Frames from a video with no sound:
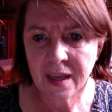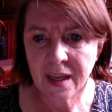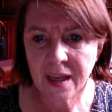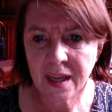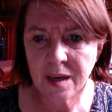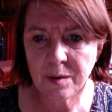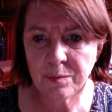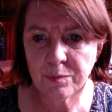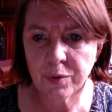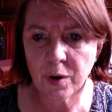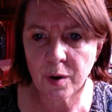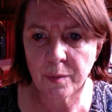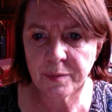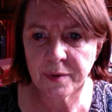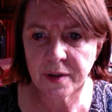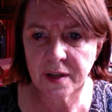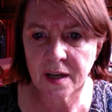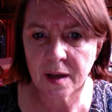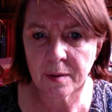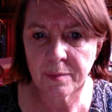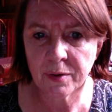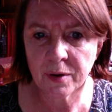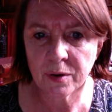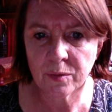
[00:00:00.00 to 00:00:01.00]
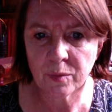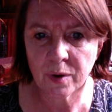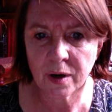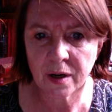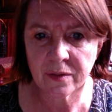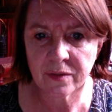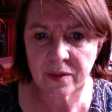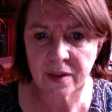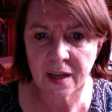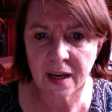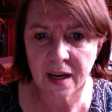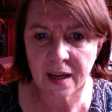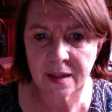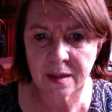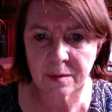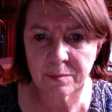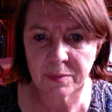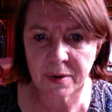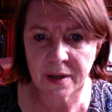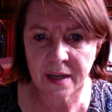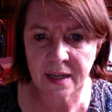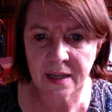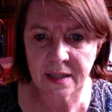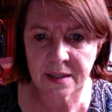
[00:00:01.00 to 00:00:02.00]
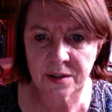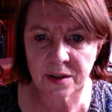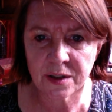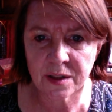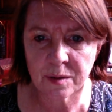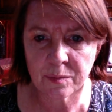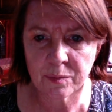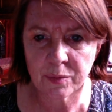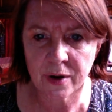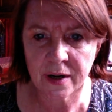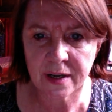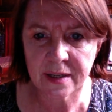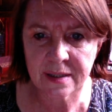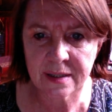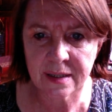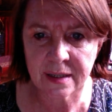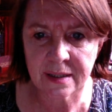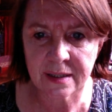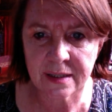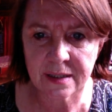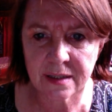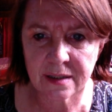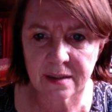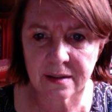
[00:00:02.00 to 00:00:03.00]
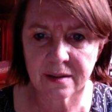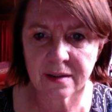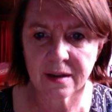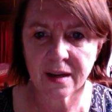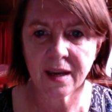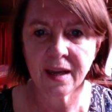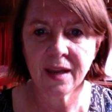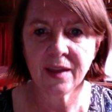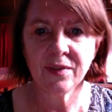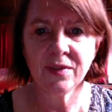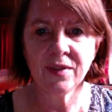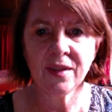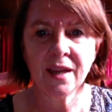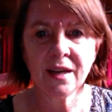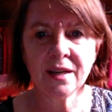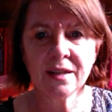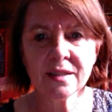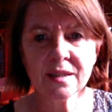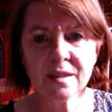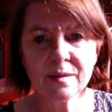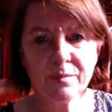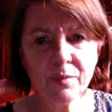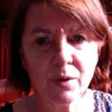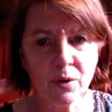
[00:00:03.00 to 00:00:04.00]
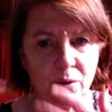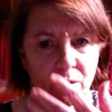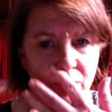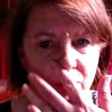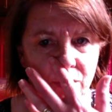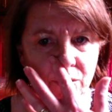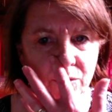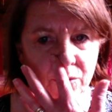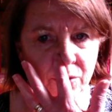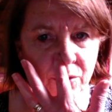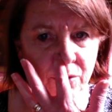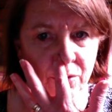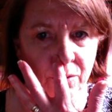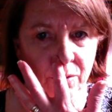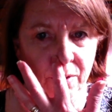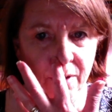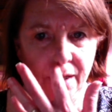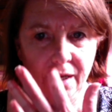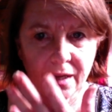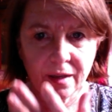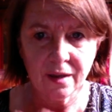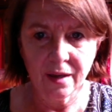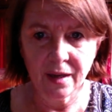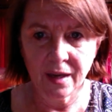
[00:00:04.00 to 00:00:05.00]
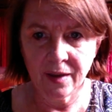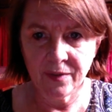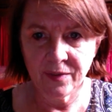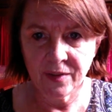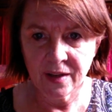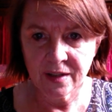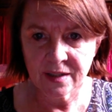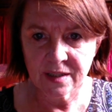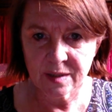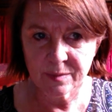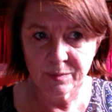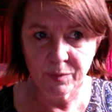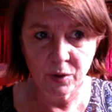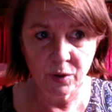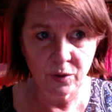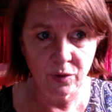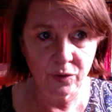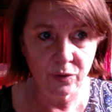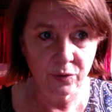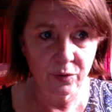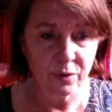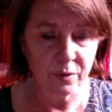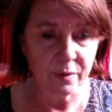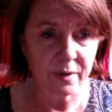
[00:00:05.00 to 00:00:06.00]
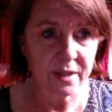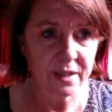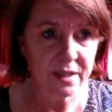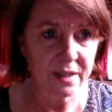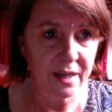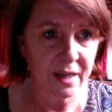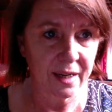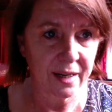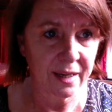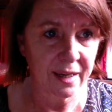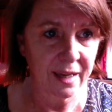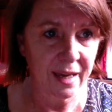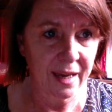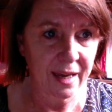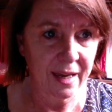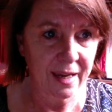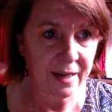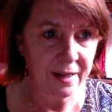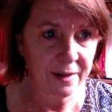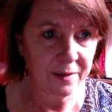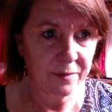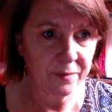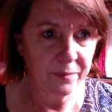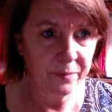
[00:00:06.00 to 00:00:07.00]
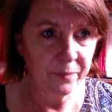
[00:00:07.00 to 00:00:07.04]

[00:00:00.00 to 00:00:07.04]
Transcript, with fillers: He propped it up on one of the other beads on the bracelet and then spoke through and then spoke through it again.